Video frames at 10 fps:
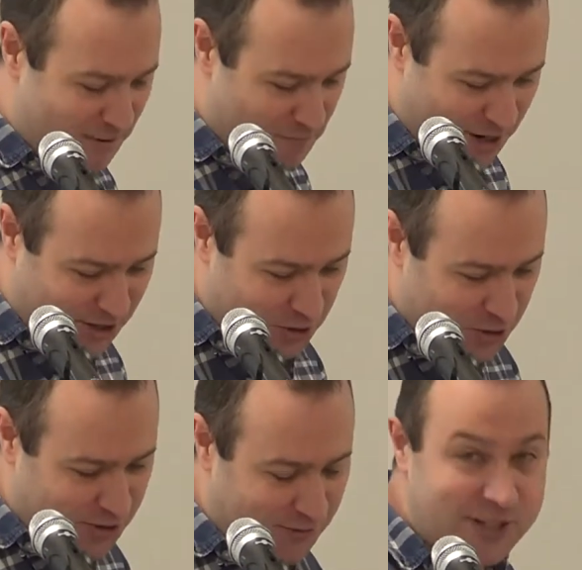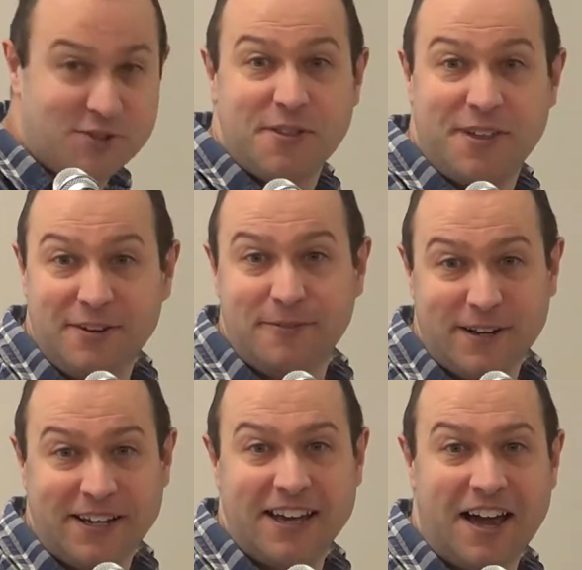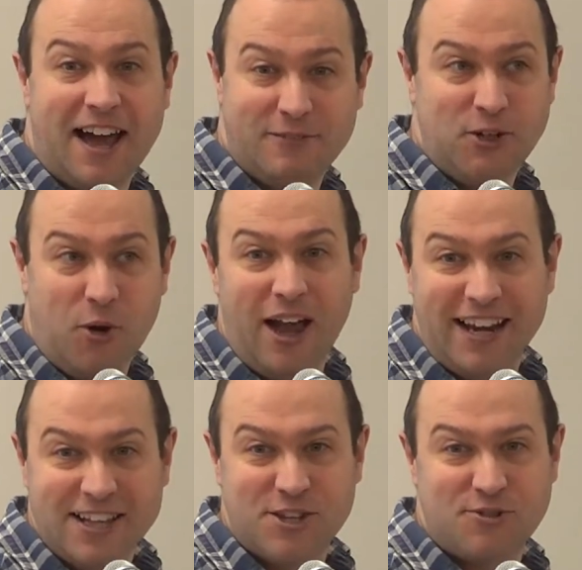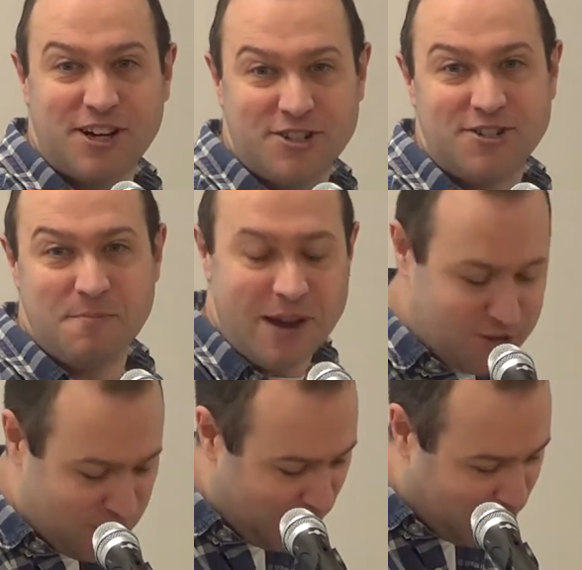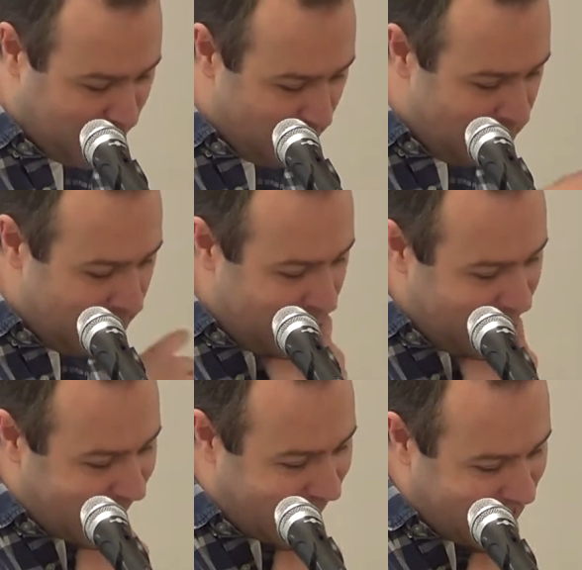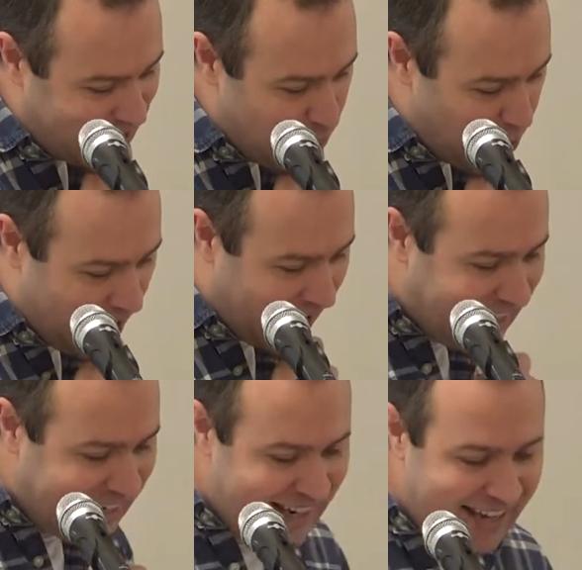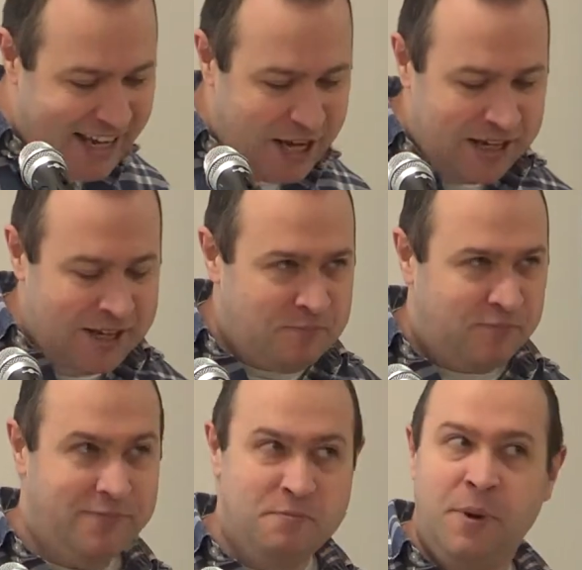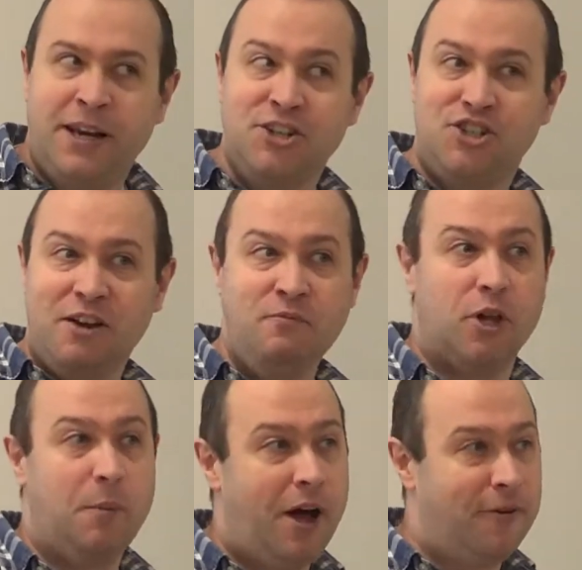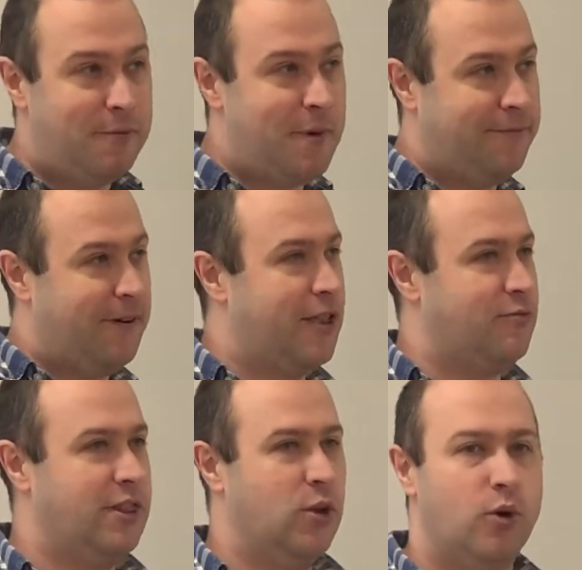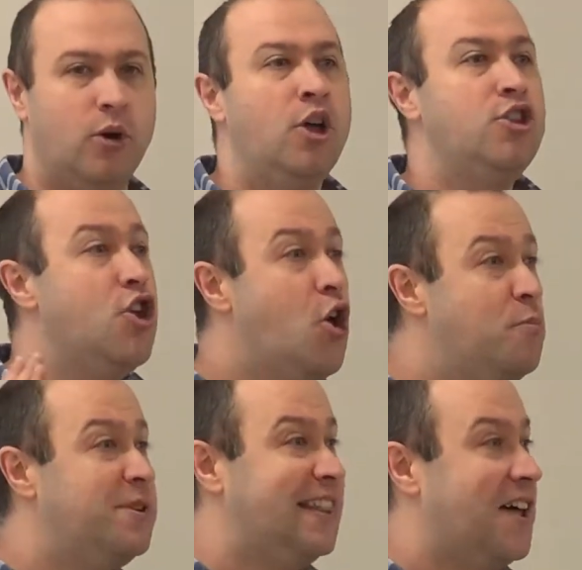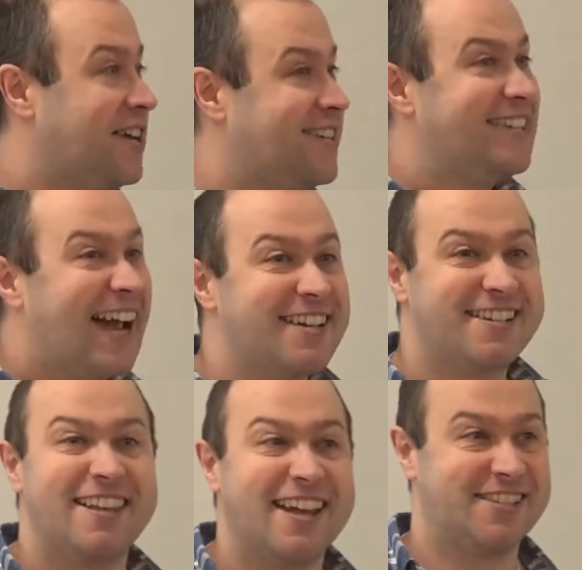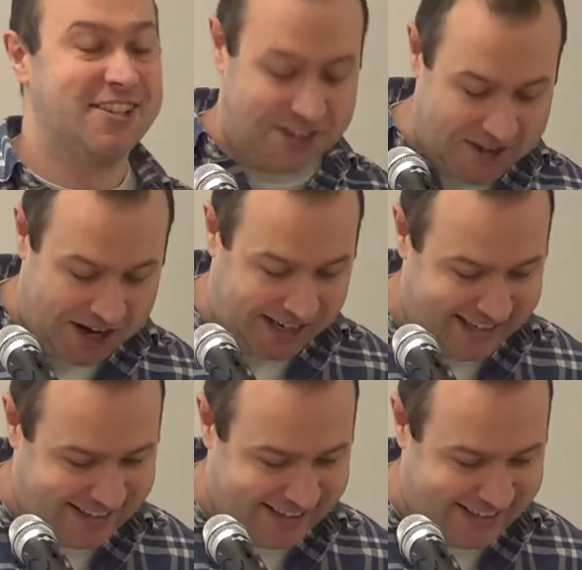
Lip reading: my source of illustrations. Thankfully, I haven't got any illustrations that mention you, Jim, this morning. But in general, apart from my father-in-law, nobody likes a tax collector, do they?